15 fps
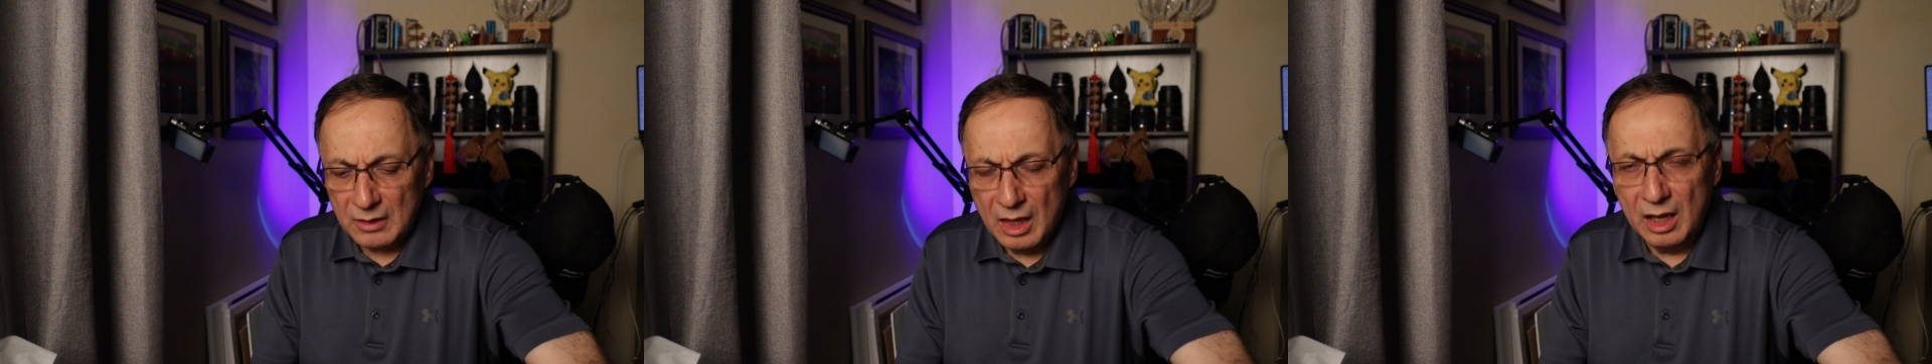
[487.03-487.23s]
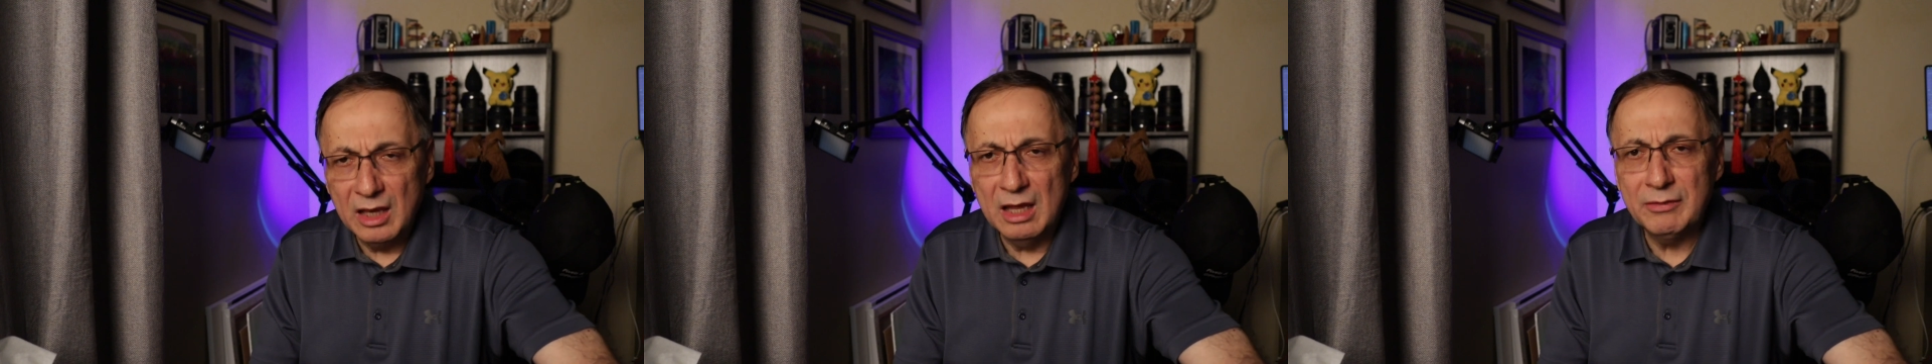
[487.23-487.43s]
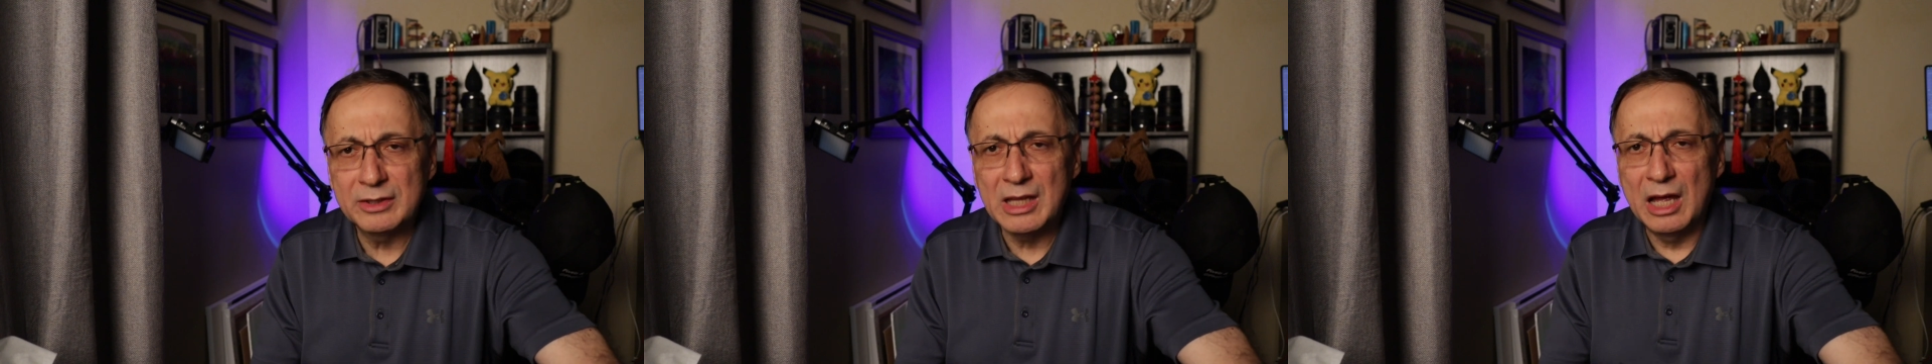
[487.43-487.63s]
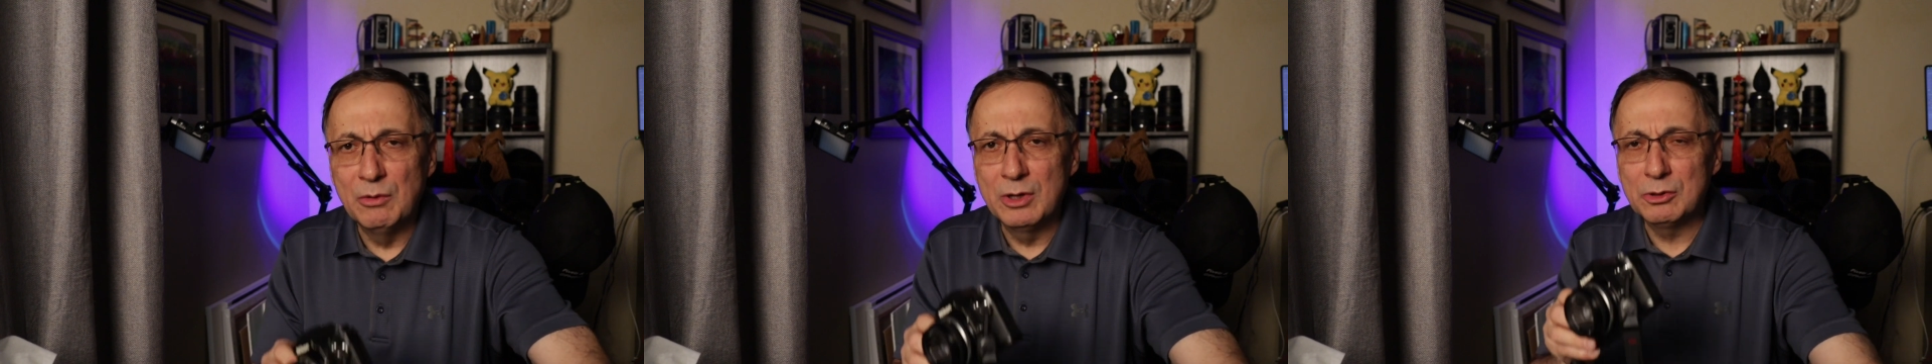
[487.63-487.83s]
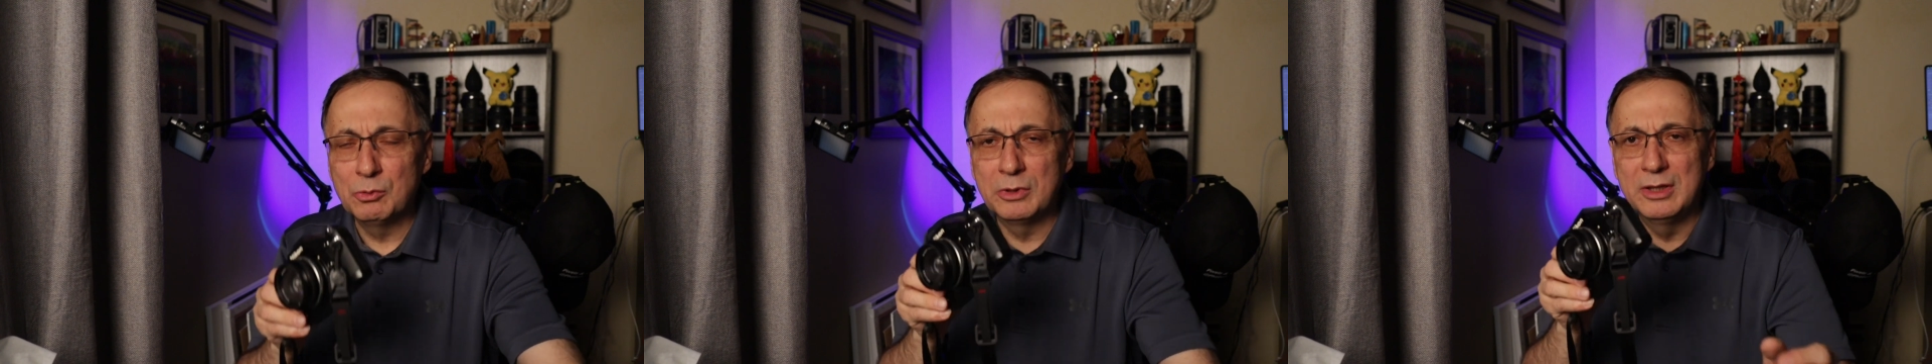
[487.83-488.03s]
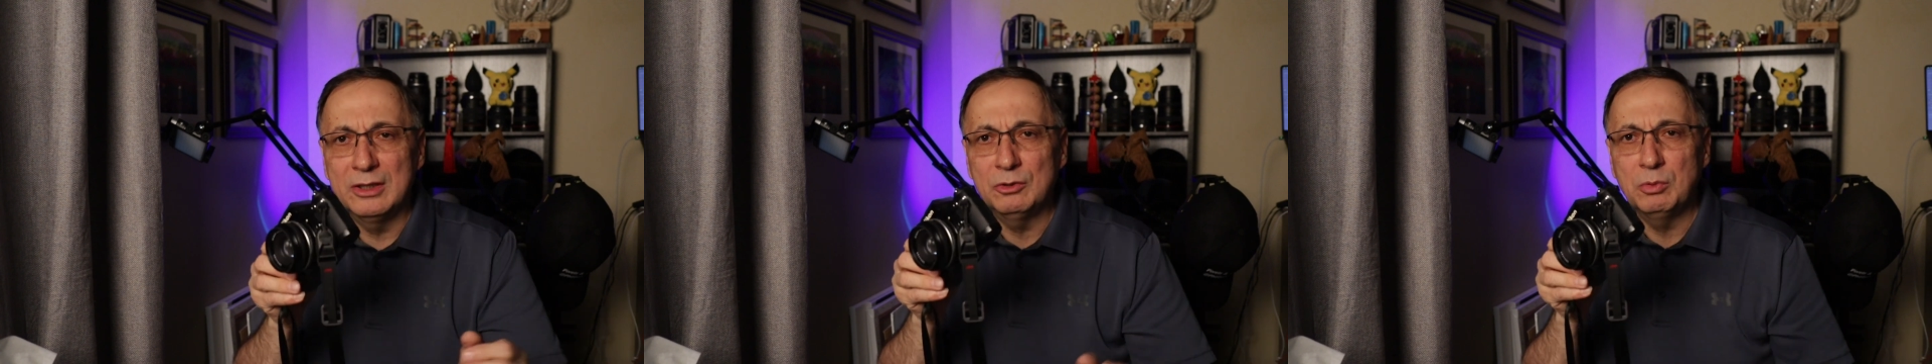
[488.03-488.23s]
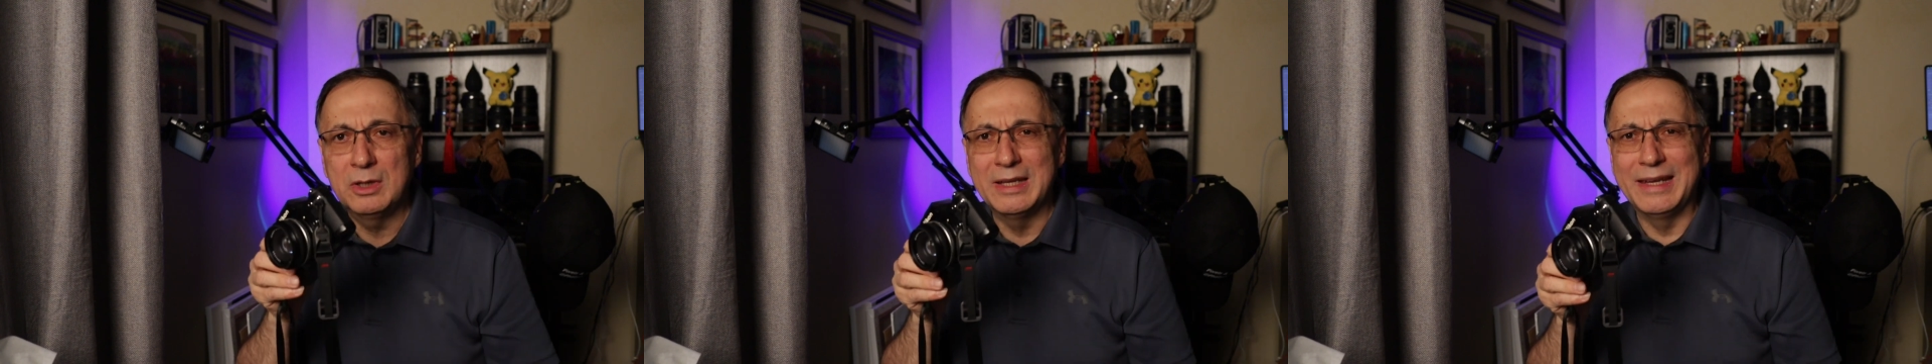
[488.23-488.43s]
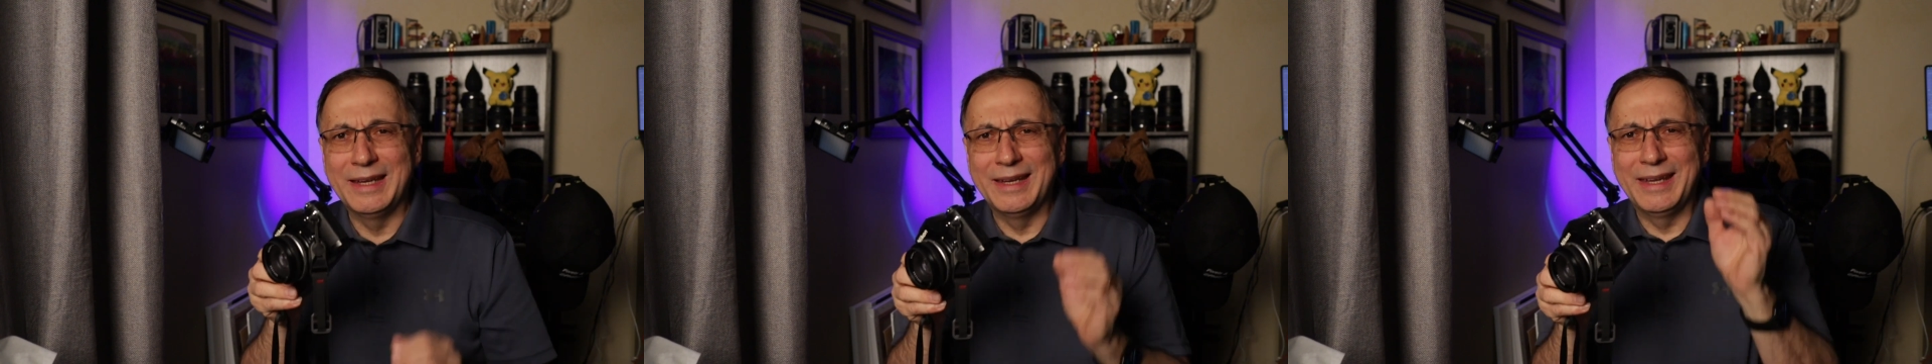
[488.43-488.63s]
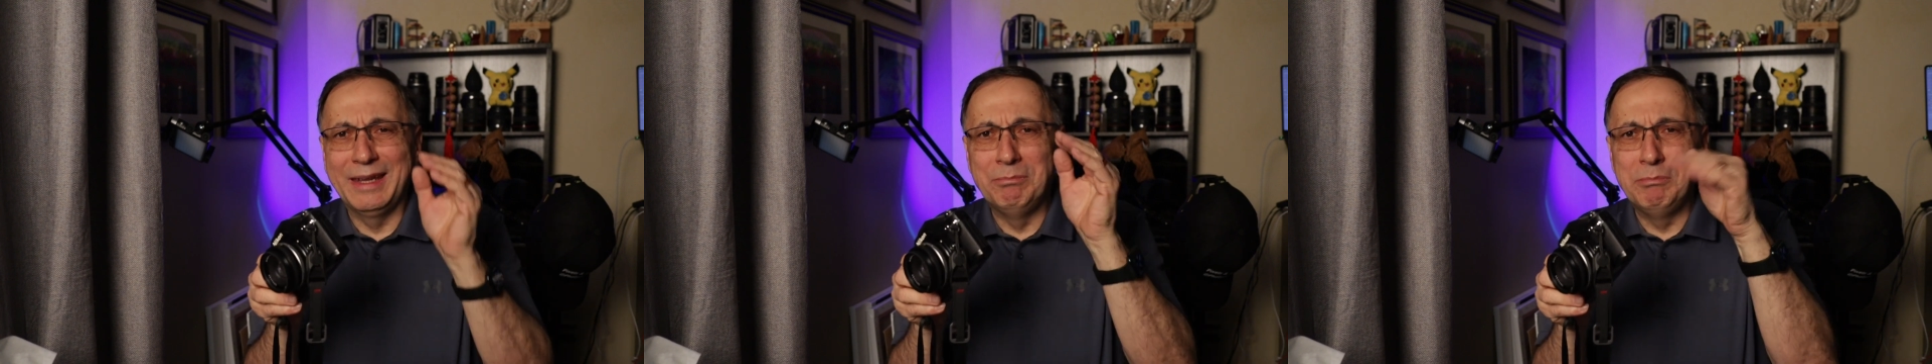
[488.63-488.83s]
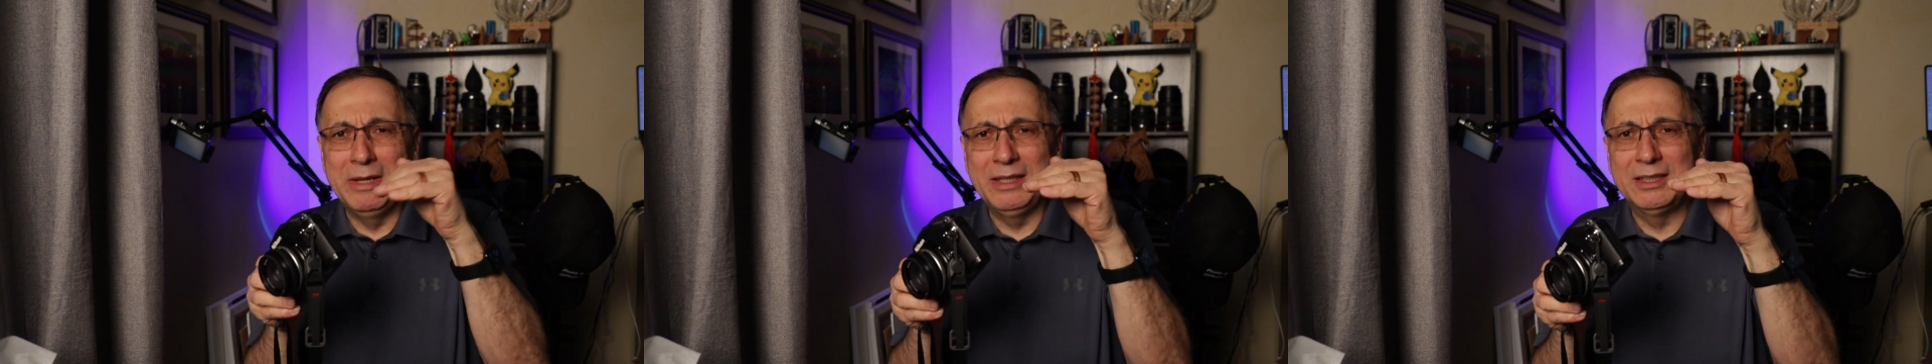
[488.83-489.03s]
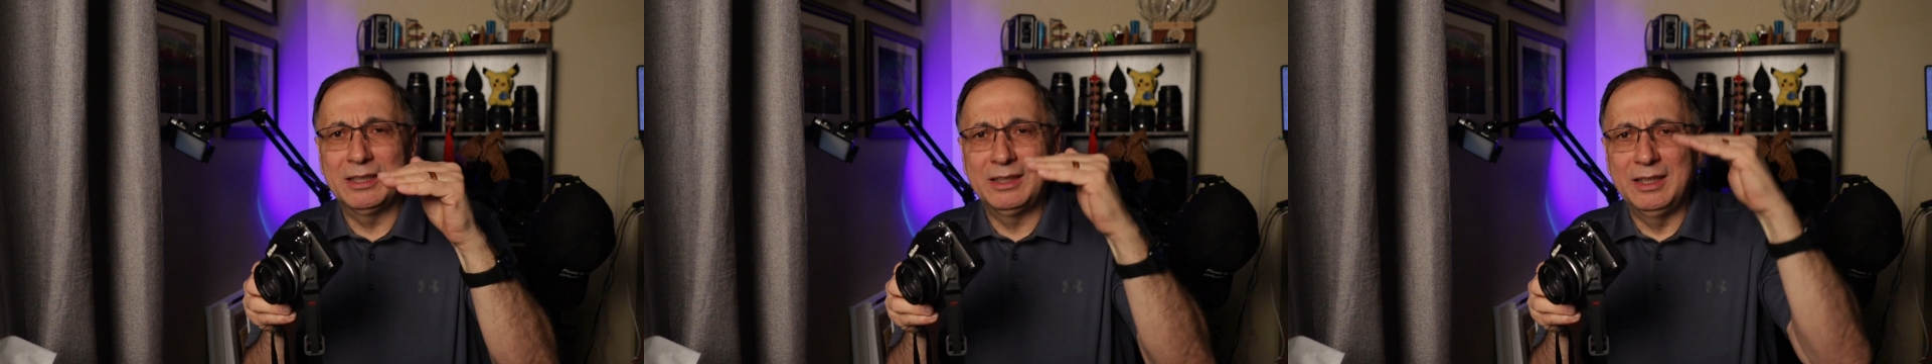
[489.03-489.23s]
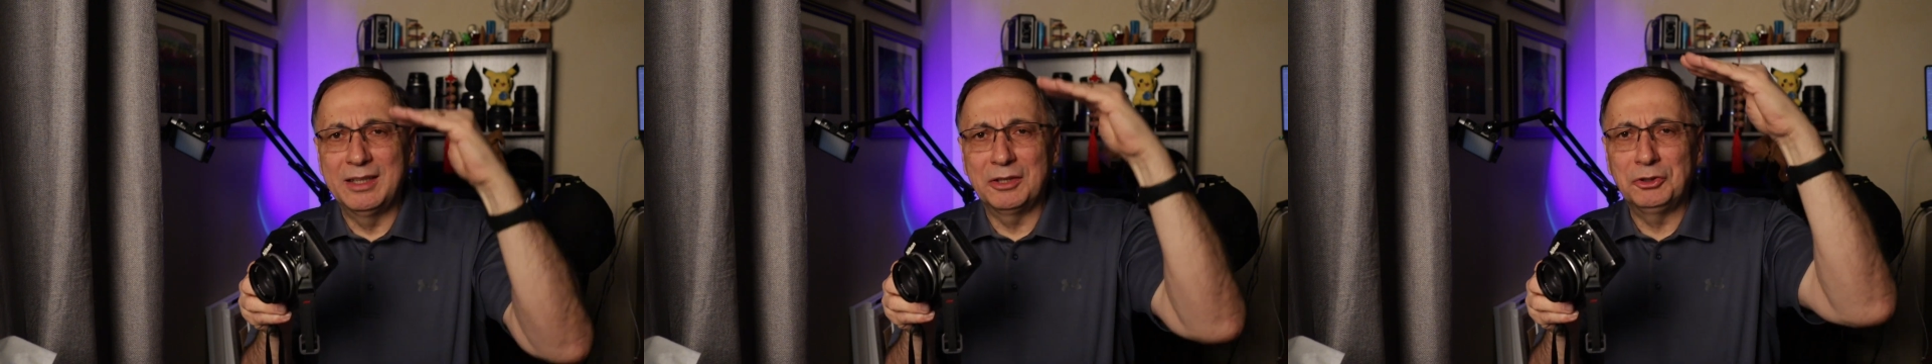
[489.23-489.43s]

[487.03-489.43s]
I love it. I went with this one immediately.